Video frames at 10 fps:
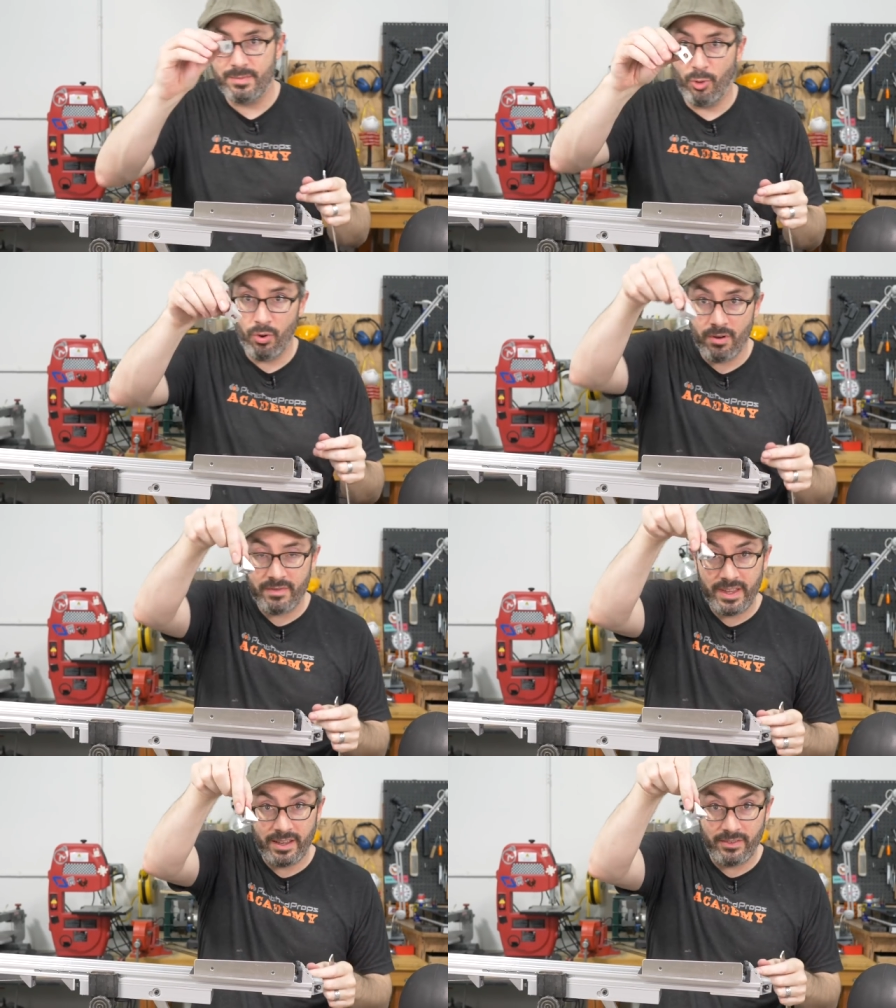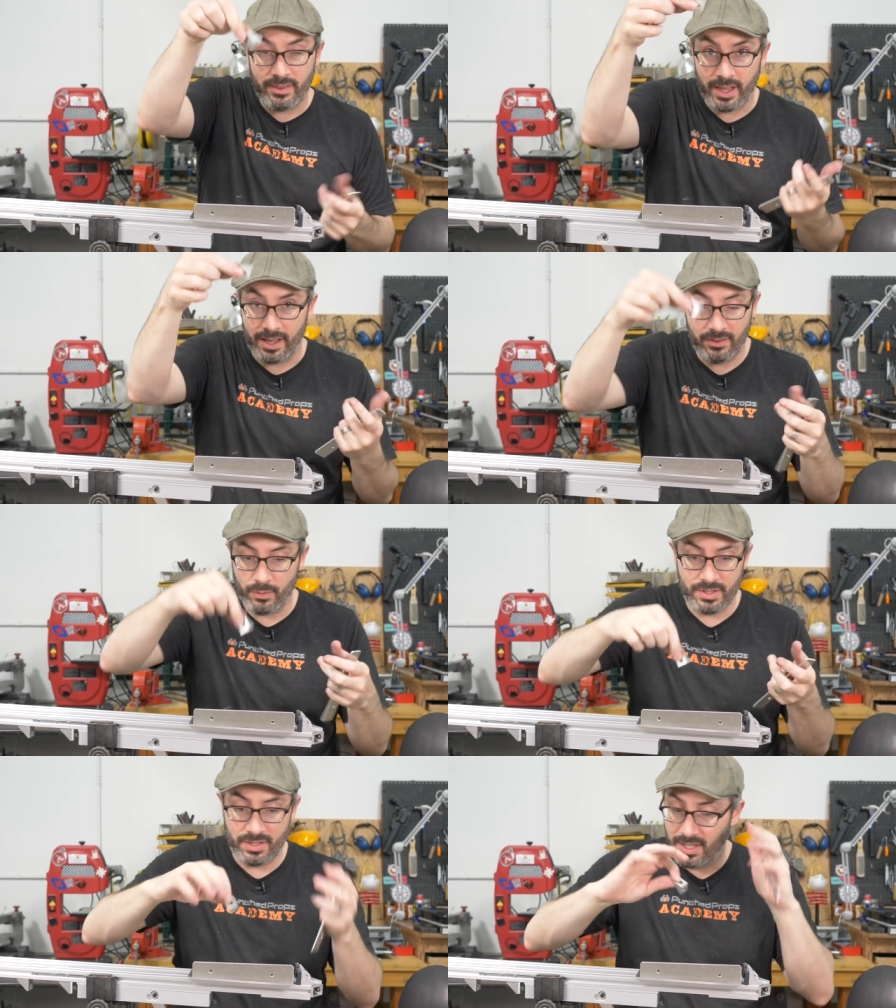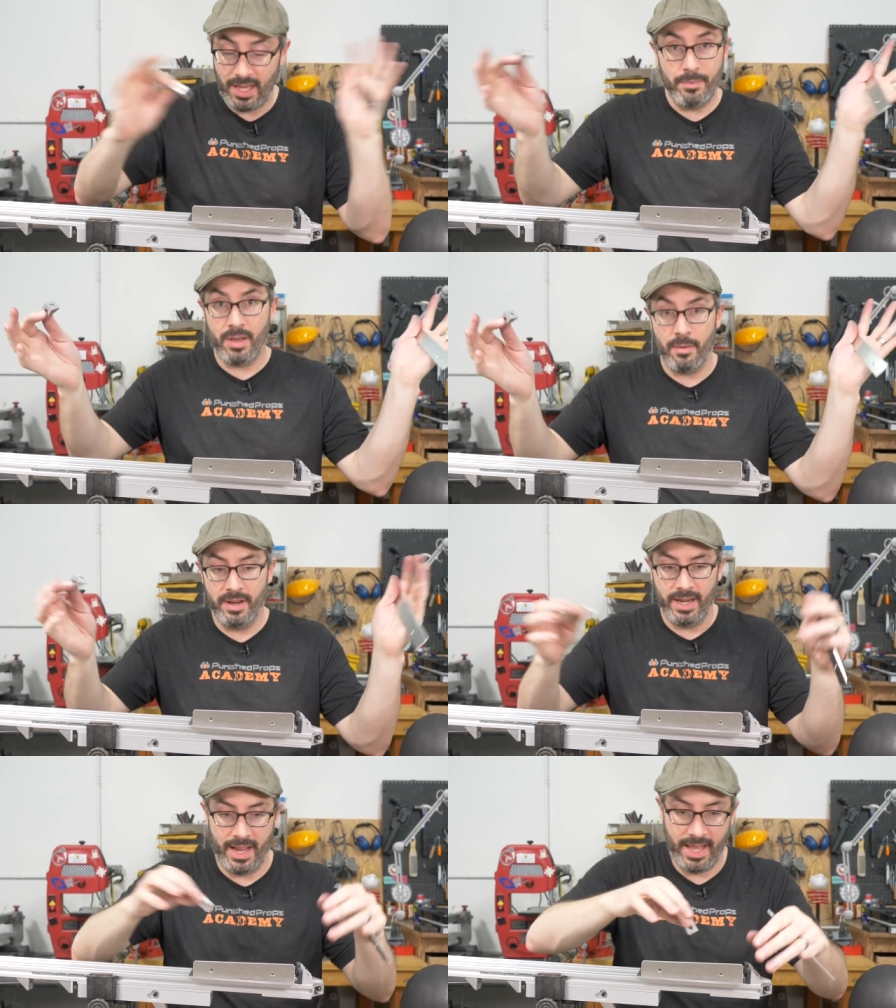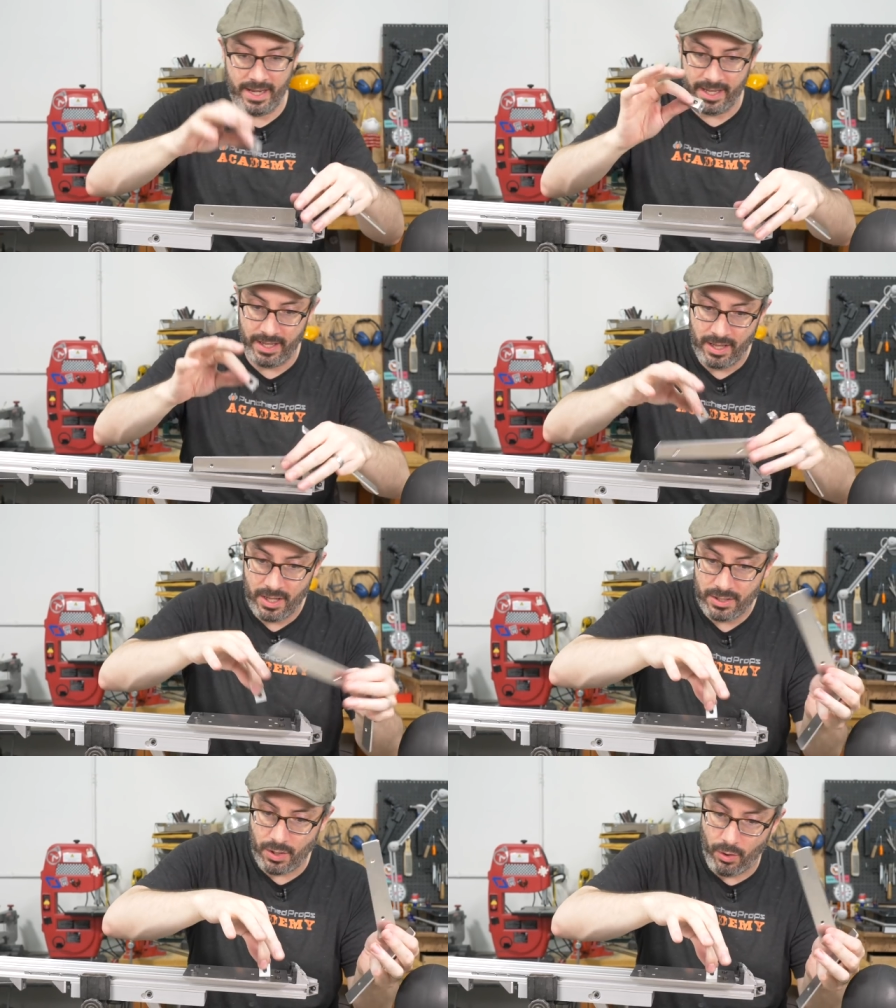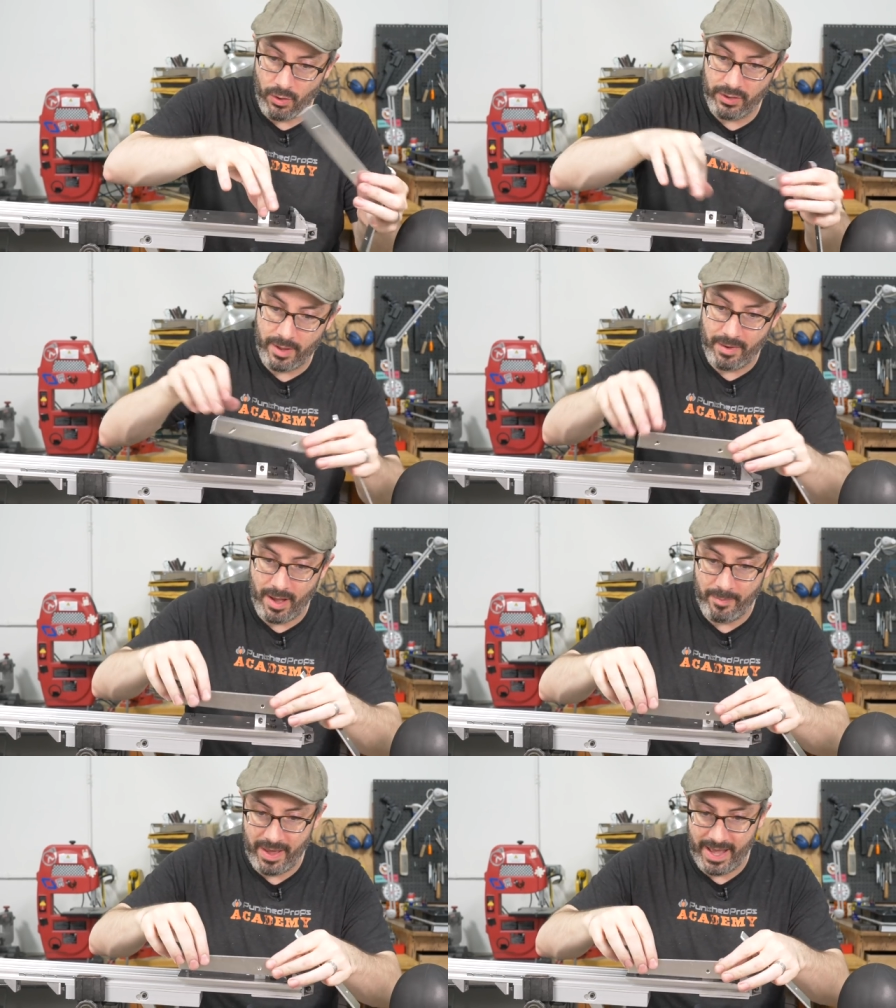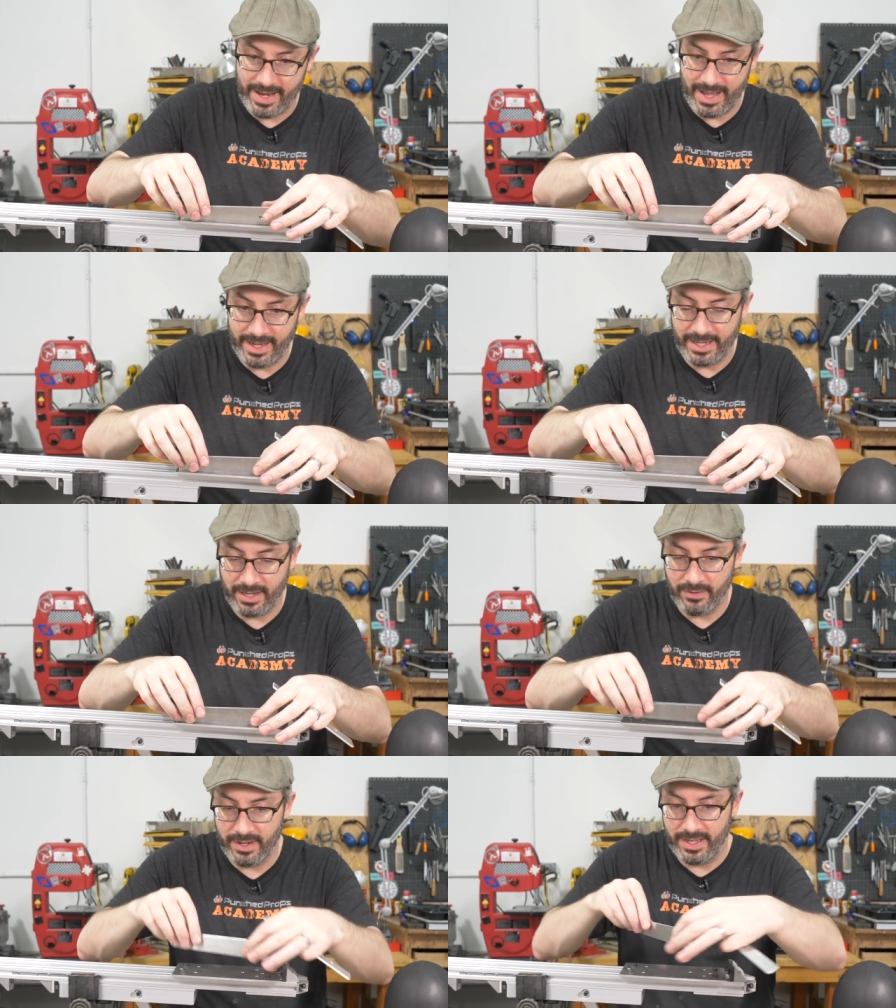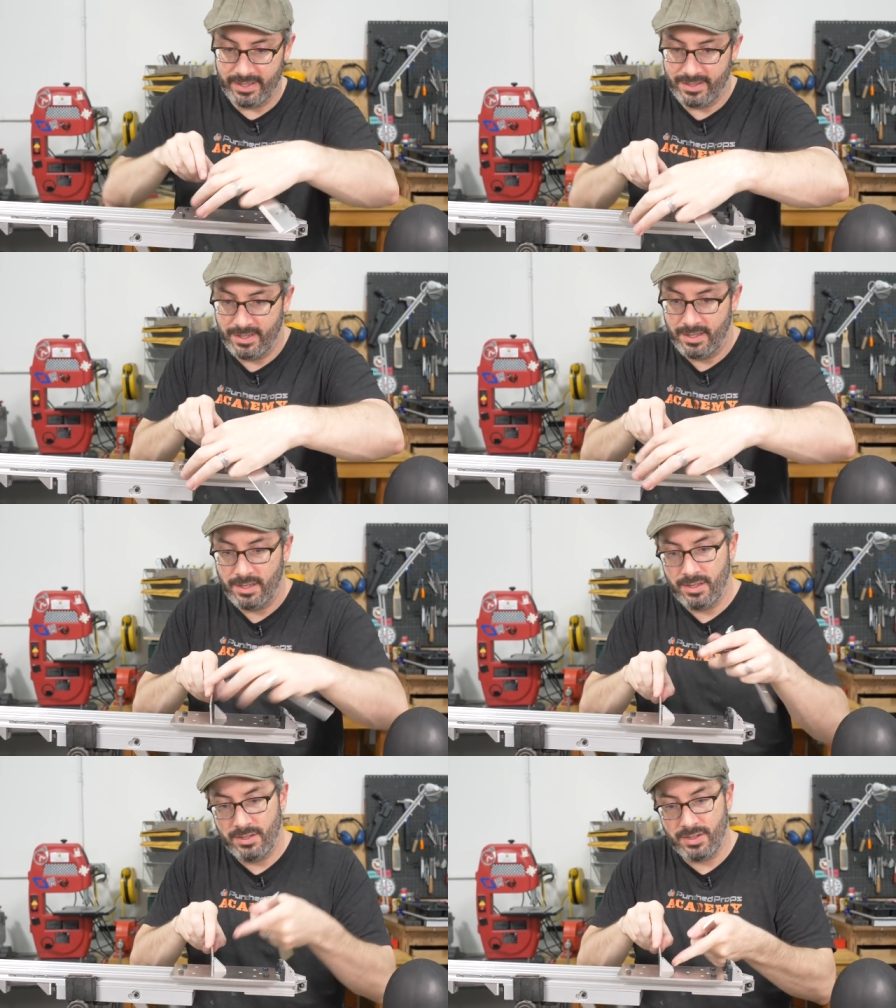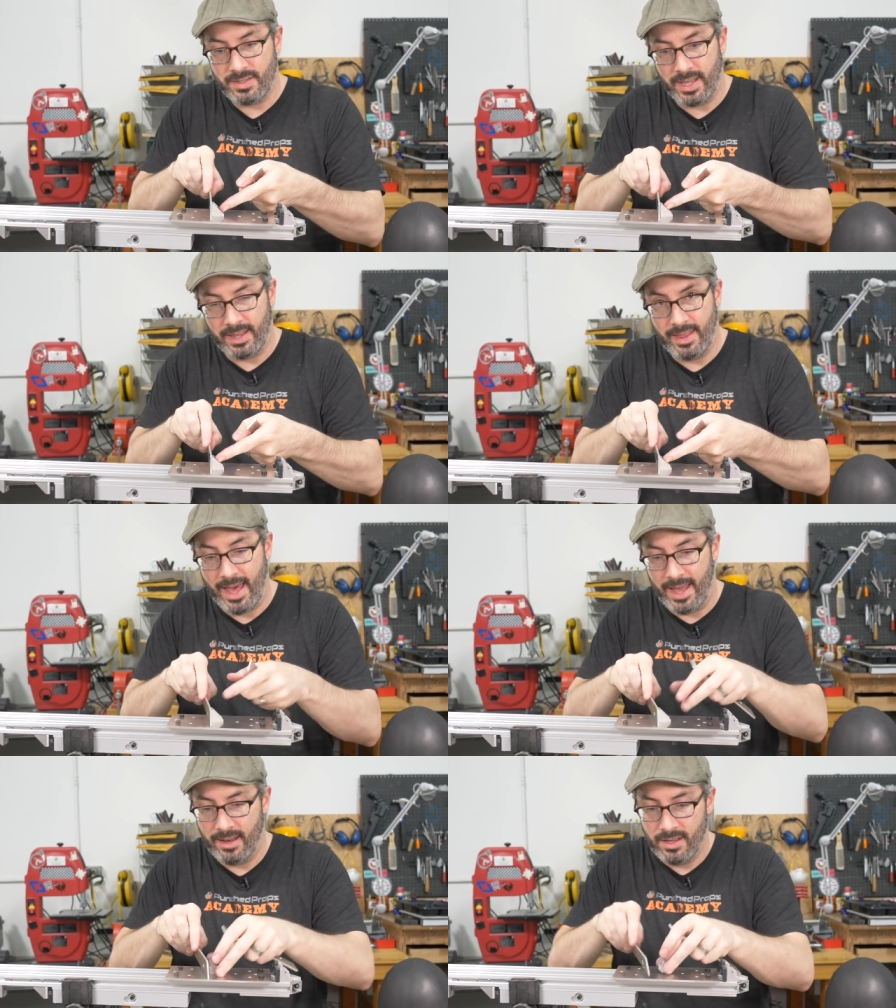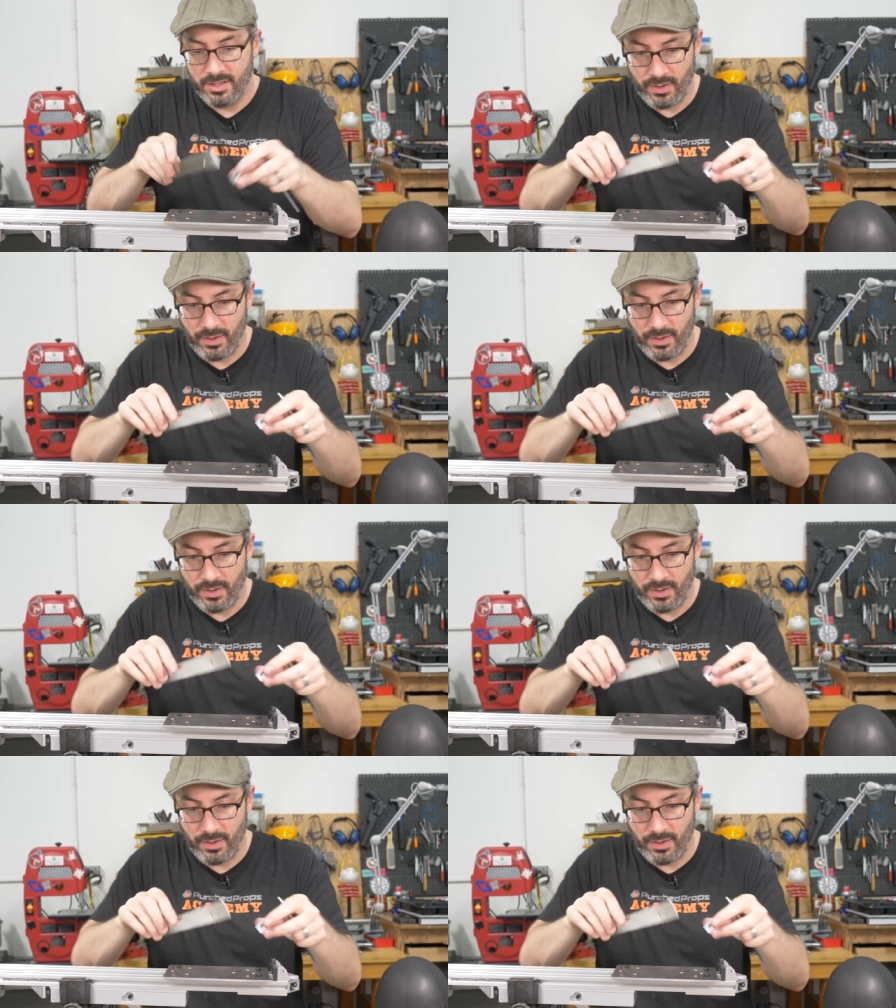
more of these things, which keep coming in handy, to hold them up at 90 degrees, just like that.